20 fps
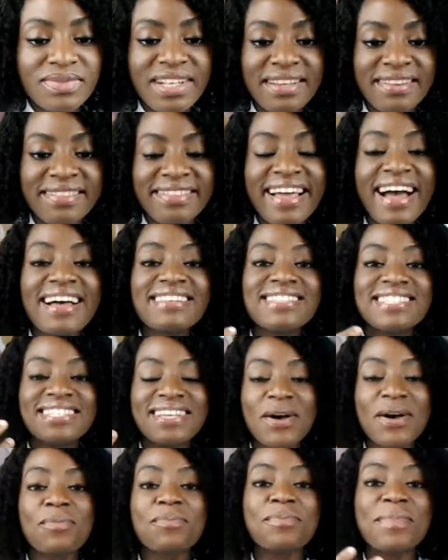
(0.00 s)
that
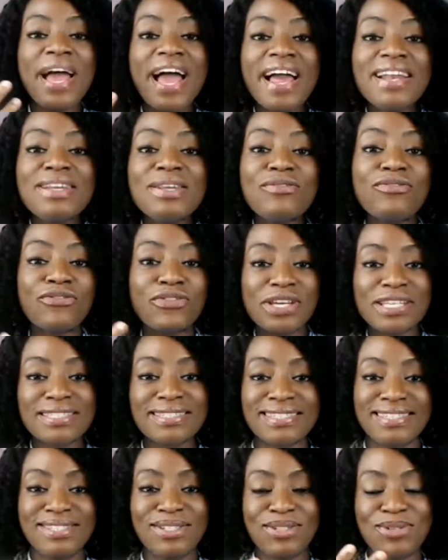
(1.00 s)
early
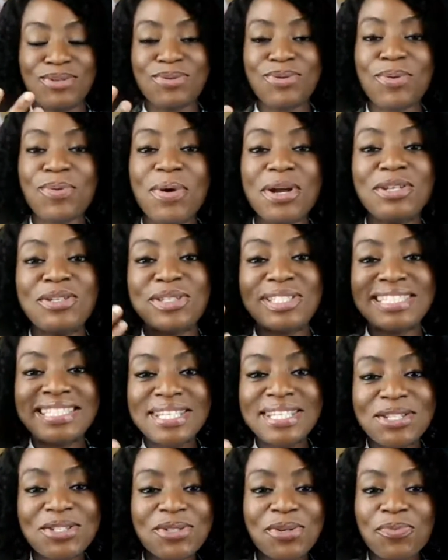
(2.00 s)
phases, when you
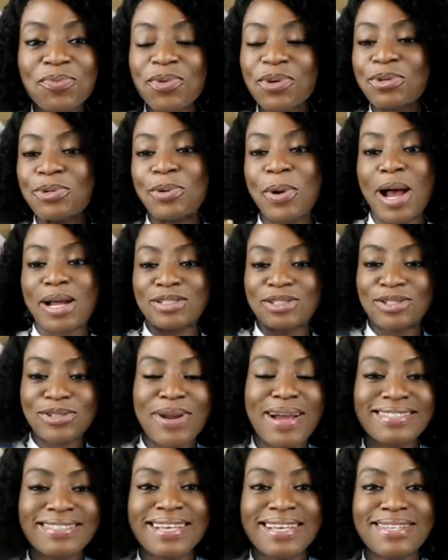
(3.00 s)
see someone, you're
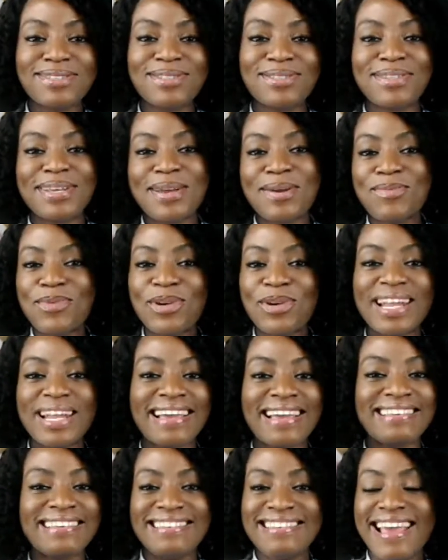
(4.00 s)
attracted to them, you're
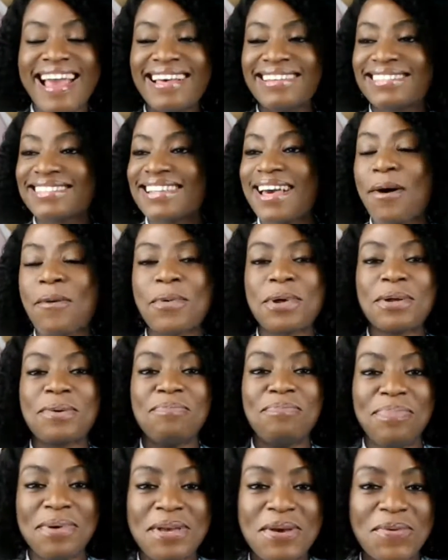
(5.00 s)
like, yes, I want to
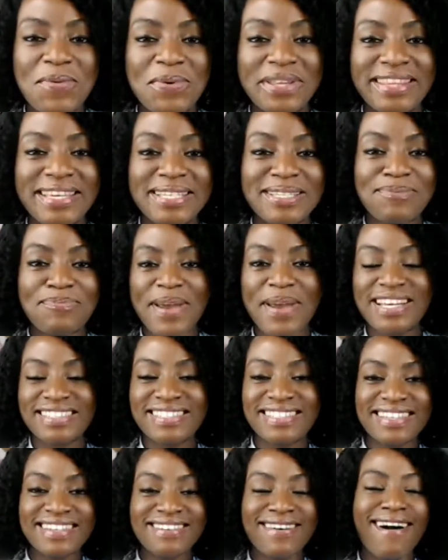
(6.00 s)
be with this
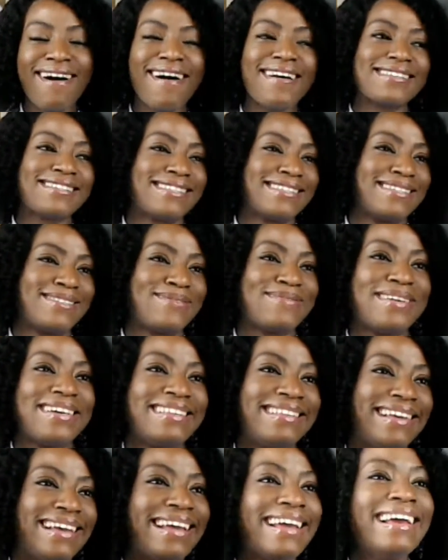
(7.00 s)
person. Oh, see the
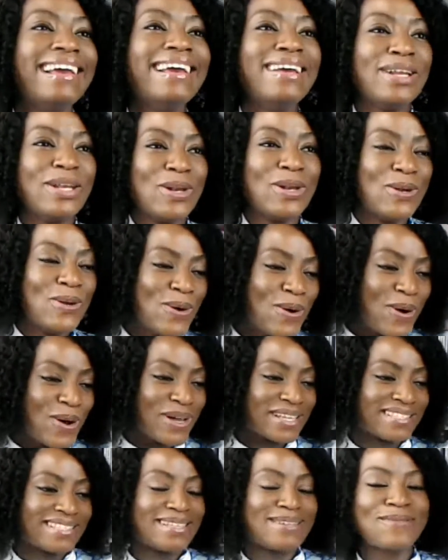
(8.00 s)
way they
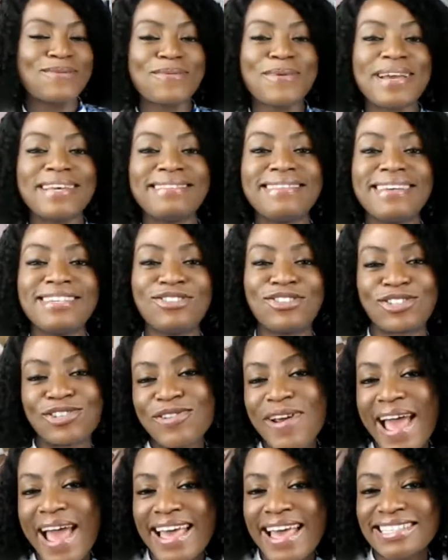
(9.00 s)
look, see the way they
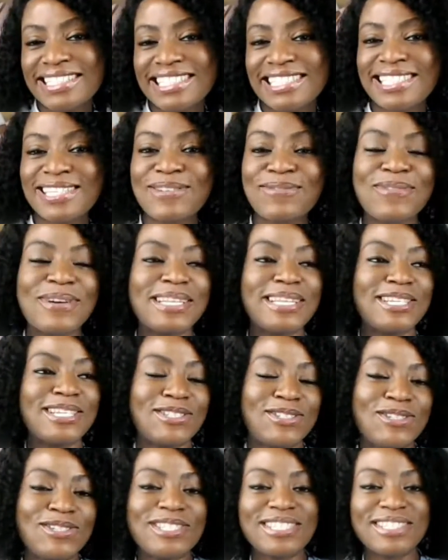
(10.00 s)
dress, see the way they
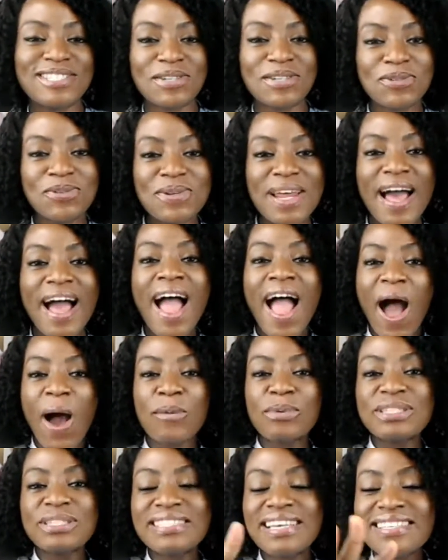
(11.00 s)
do this, they do that,
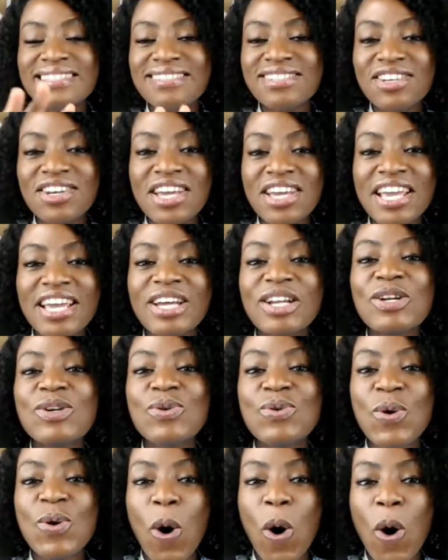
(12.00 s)
and we tend to
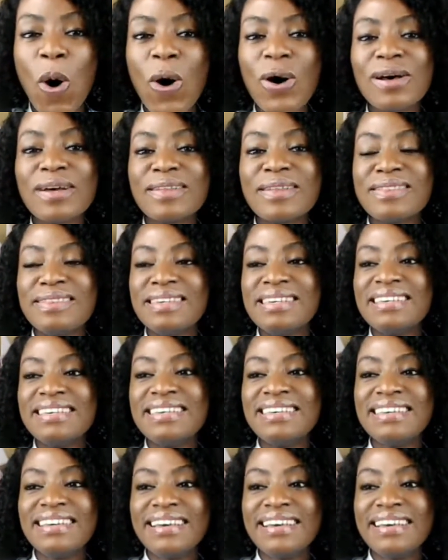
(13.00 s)
ignore the